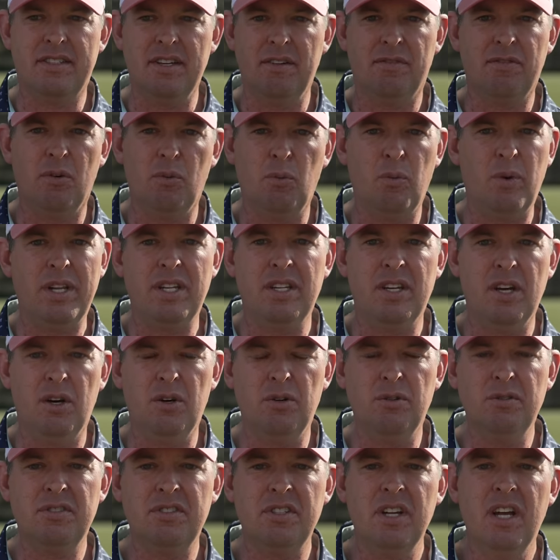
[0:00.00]
different
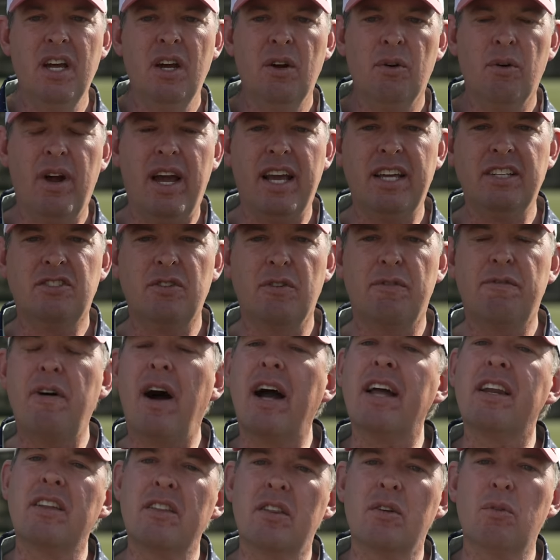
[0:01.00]
windows, right? So
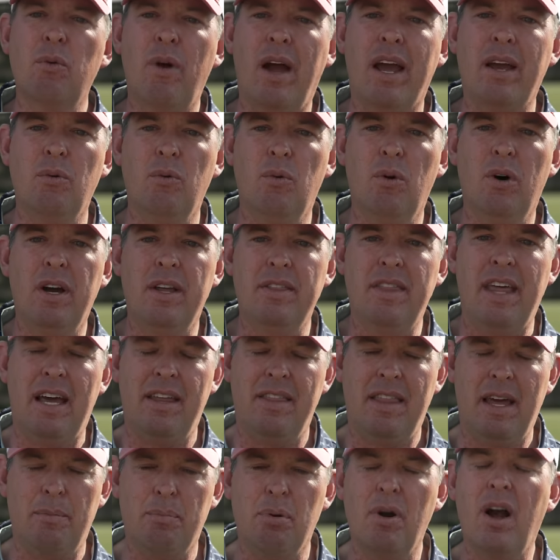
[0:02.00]
finding the right one,
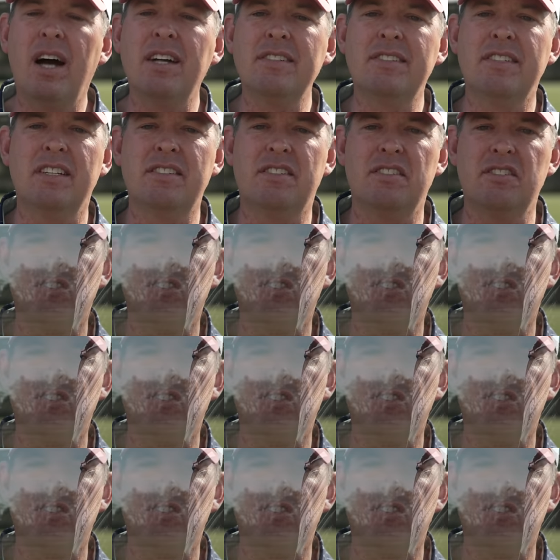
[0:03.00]
that, that process